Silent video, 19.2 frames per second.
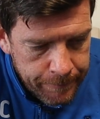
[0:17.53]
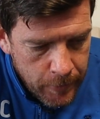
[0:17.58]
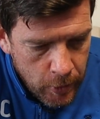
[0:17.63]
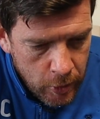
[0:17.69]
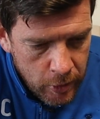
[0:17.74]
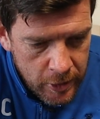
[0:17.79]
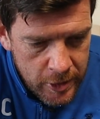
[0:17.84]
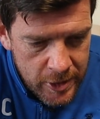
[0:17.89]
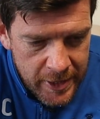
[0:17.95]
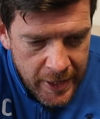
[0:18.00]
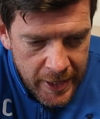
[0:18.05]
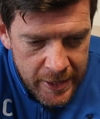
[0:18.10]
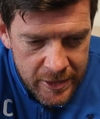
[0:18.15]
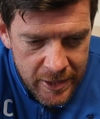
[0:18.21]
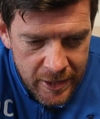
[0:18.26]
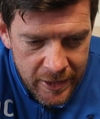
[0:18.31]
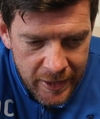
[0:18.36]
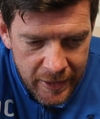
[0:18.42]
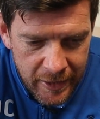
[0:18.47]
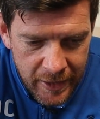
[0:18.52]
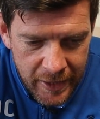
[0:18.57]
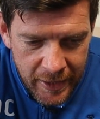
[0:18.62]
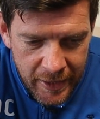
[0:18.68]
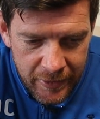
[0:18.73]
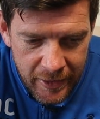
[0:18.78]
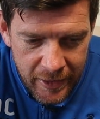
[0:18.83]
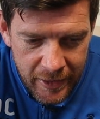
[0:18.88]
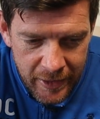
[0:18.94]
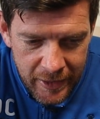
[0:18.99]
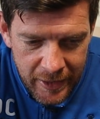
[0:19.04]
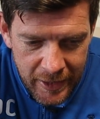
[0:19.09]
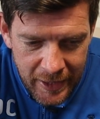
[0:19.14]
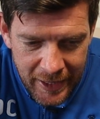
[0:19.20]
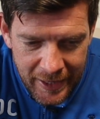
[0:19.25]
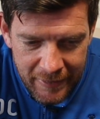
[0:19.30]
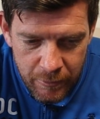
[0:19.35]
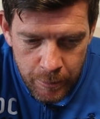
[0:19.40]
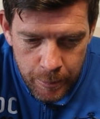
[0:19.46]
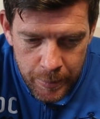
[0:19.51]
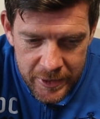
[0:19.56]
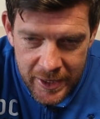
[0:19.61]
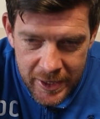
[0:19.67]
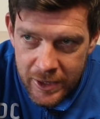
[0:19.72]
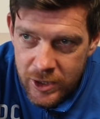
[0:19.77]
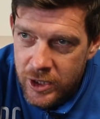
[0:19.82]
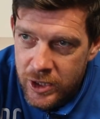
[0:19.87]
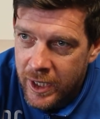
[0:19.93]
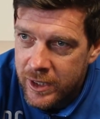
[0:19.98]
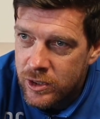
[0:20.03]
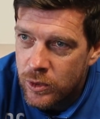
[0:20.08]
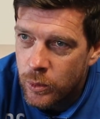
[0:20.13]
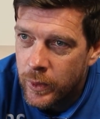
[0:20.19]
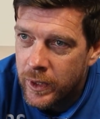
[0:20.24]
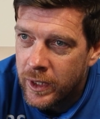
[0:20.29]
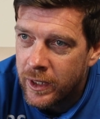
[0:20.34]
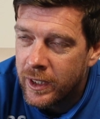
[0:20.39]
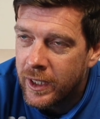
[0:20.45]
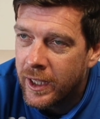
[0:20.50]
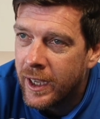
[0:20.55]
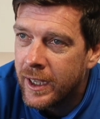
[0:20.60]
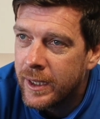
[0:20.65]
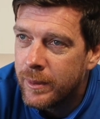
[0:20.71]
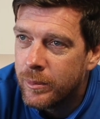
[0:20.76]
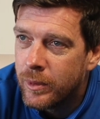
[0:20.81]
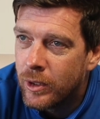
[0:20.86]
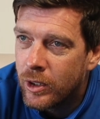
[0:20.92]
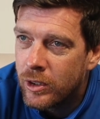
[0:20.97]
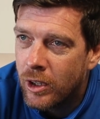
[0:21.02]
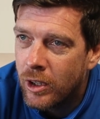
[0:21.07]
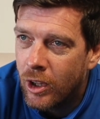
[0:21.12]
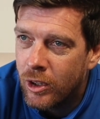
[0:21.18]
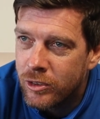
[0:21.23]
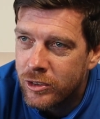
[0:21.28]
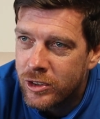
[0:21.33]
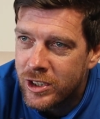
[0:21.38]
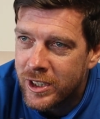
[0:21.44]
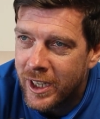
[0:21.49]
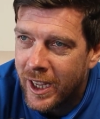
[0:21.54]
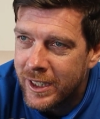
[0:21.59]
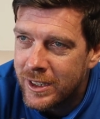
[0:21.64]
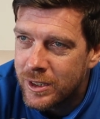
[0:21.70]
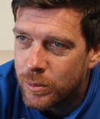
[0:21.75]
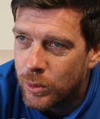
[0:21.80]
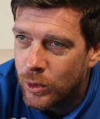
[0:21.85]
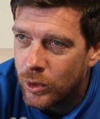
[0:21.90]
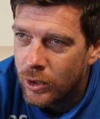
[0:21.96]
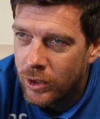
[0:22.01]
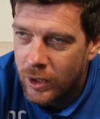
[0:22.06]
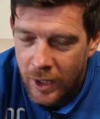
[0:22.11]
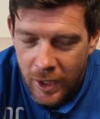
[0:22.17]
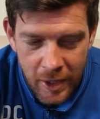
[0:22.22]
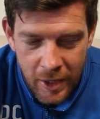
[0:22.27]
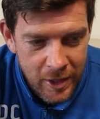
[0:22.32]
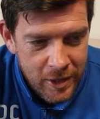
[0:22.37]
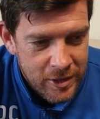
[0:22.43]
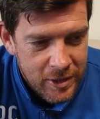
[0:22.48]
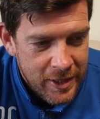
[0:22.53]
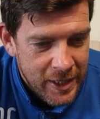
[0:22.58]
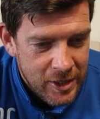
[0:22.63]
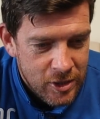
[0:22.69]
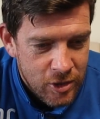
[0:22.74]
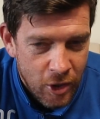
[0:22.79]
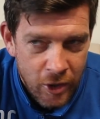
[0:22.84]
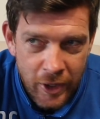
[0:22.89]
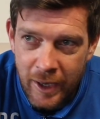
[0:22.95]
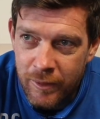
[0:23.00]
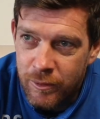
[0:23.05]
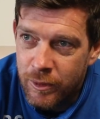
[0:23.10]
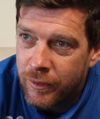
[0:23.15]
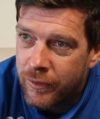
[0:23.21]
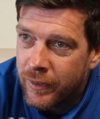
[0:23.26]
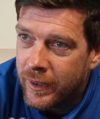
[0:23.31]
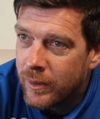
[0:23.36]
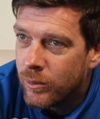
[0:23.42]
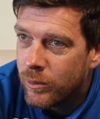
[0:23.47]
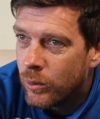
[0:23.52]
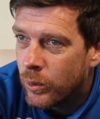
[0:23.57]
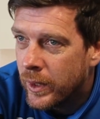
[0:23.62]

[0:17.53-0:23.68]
On the stats, I think they had an 11% chance of winning the game on stats, but stats aren't everything.